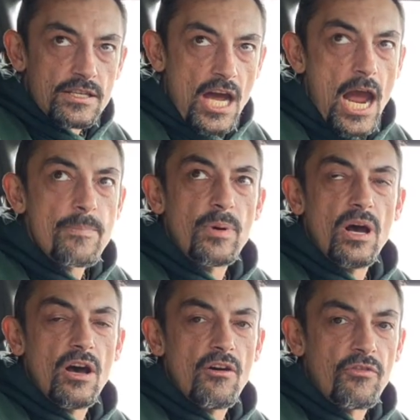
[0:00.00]
type
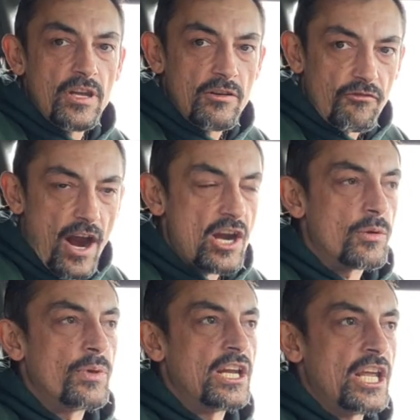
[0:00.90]
of
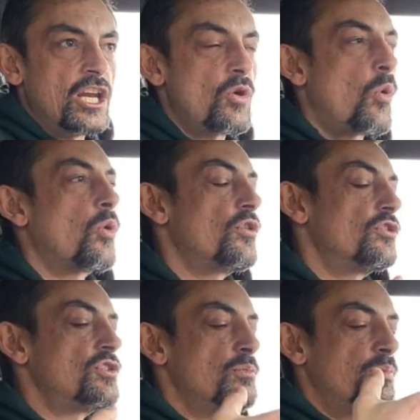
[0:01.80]
environment in
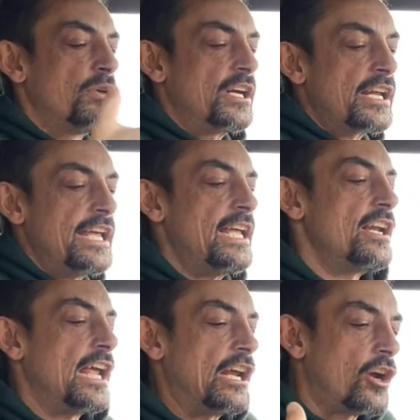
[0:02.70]
order to bring
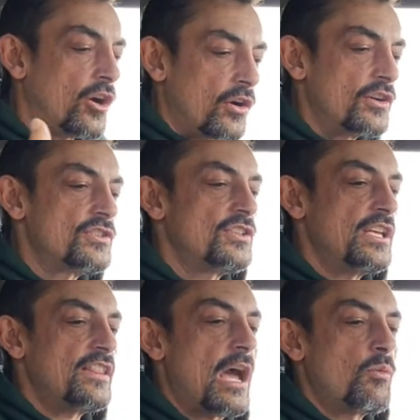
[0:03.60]
in a
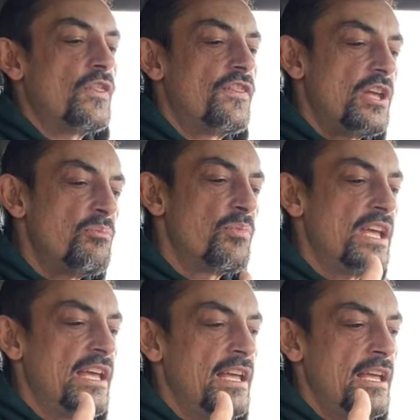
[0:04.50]
currency that would then
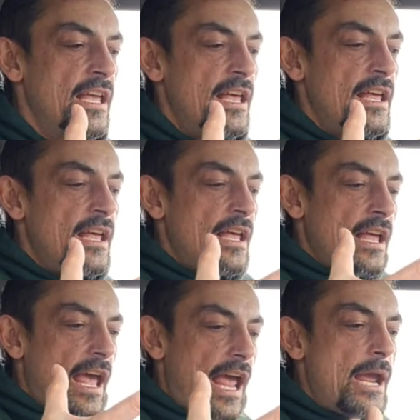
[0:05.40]
be
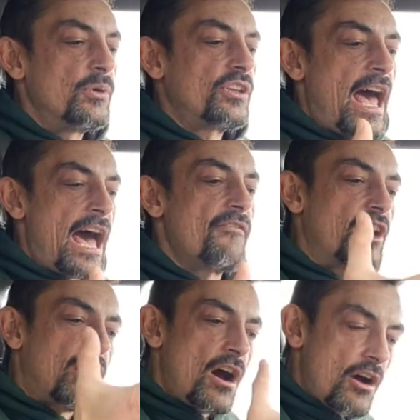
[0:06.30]
able to have
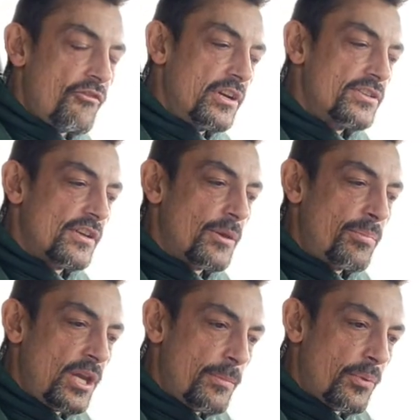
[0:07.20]
the confidence of the
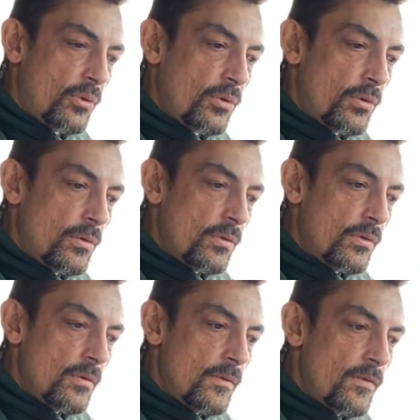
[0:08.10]
people
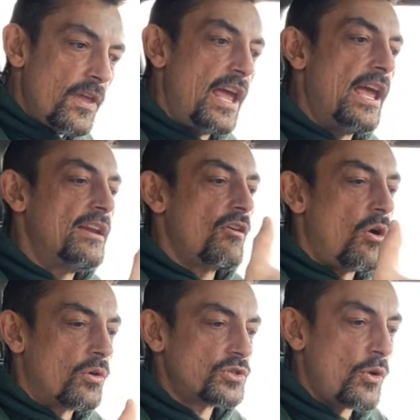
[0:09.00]
and
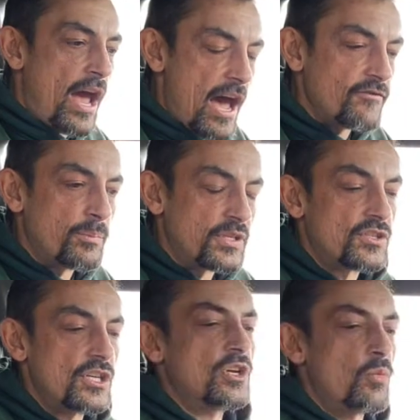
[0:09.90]
also have a
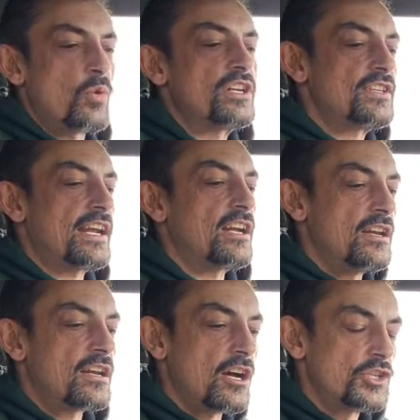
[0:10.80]
position in which that
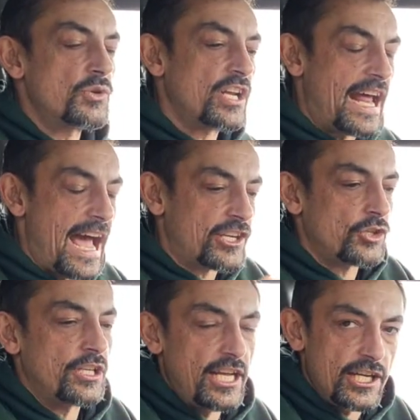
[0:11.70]
a country could
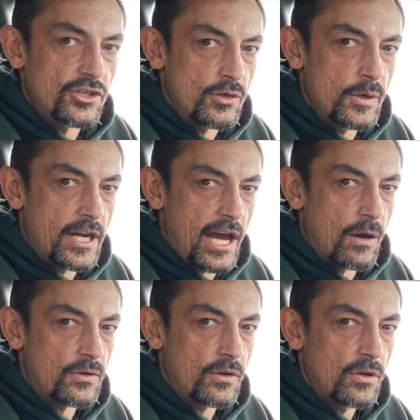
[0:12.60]
actually issue it
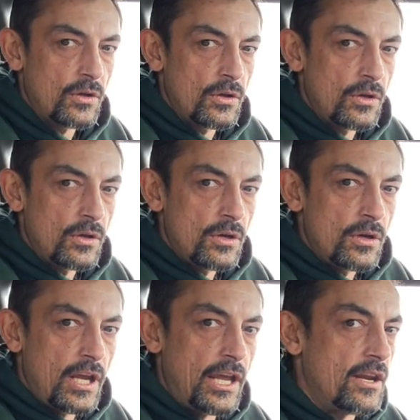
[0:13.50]
out.
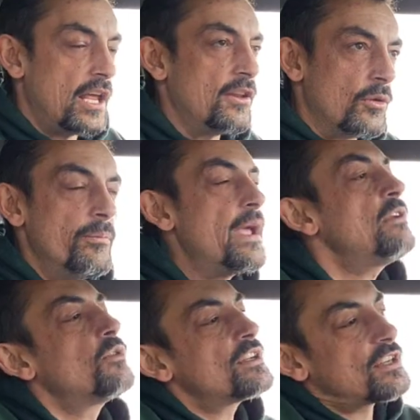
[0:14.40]
And the
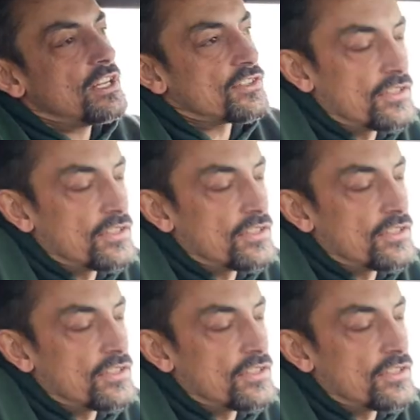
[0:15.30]
main reason is